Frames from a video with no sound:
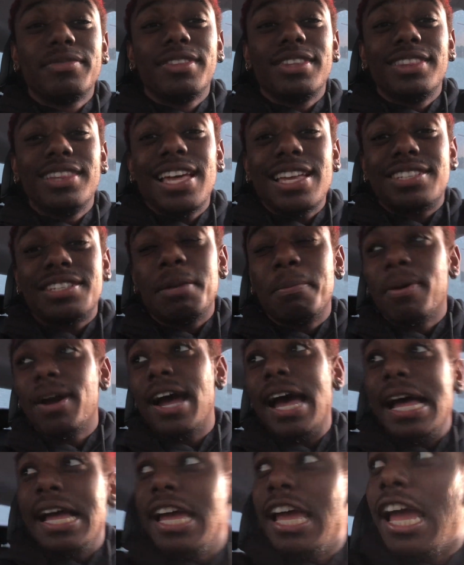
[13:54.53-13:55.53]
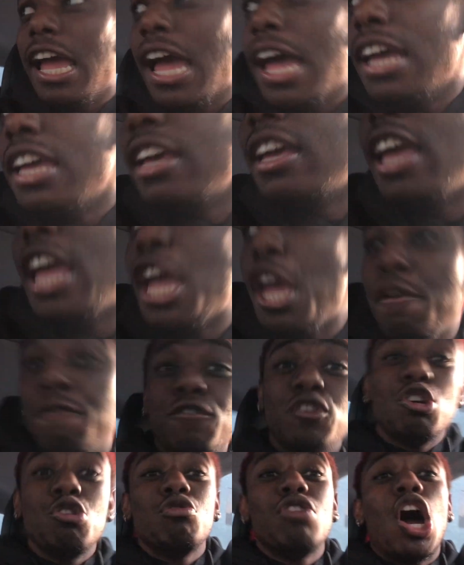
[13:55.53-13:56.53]
Listen, bruh. If
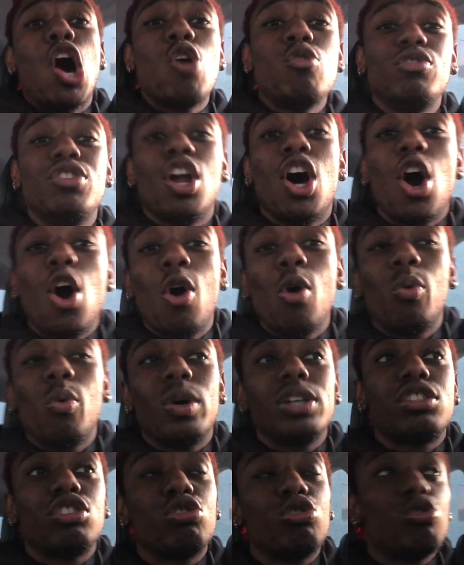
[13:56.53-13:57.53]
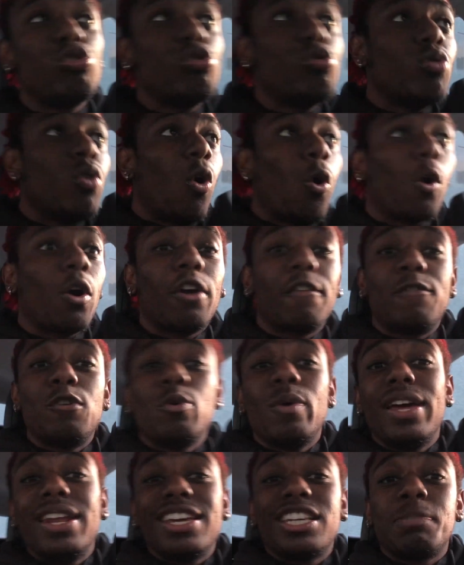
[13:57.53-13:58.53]
you don't know what to do, or if you
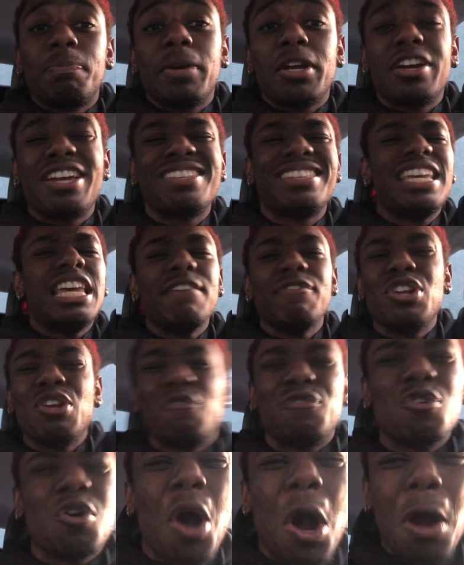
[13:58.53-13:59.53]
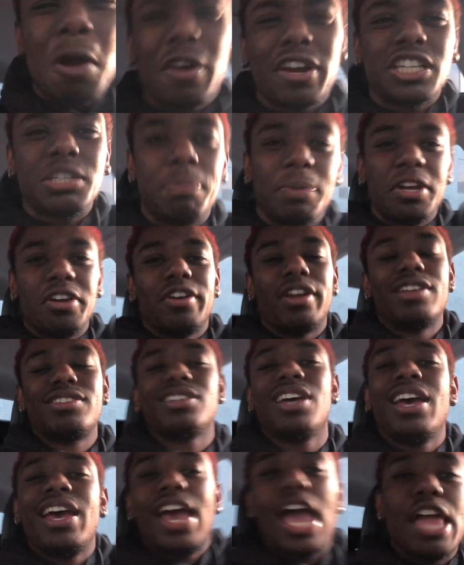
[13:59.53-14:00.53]
inexperienced, even if you are experienced,
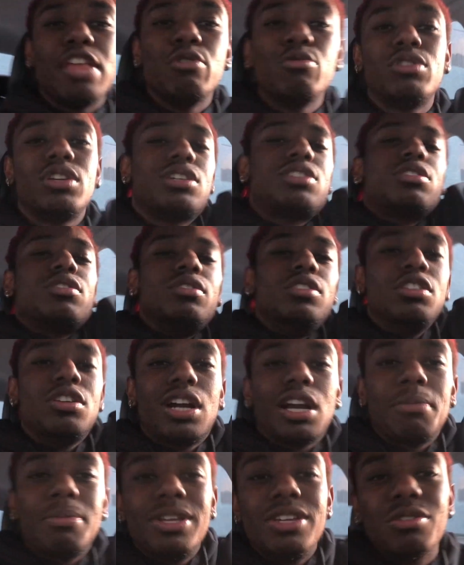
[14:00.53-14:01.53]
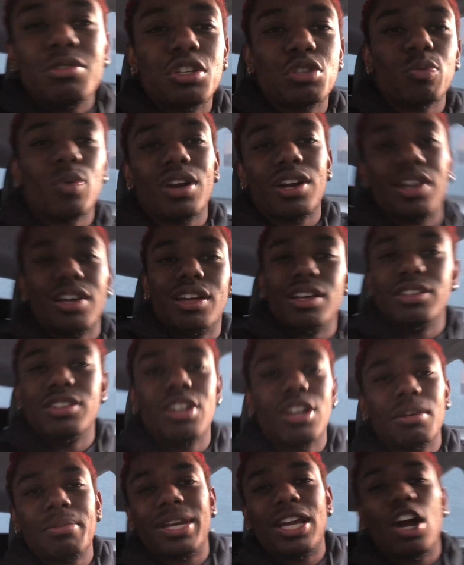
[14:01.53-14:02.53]
and you just, you know what I mean, you just want to, you
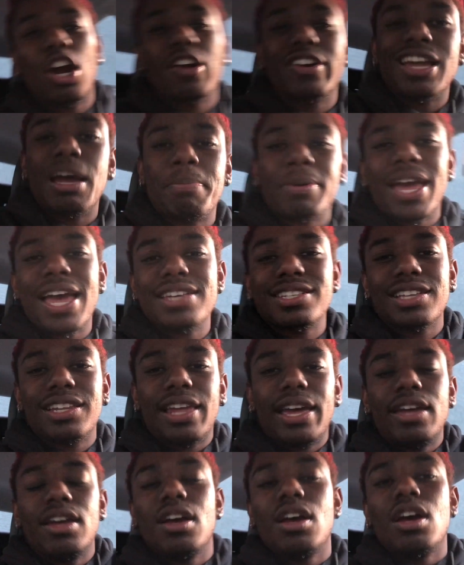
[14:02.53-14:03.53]
know what I mean, hurry up and escalate.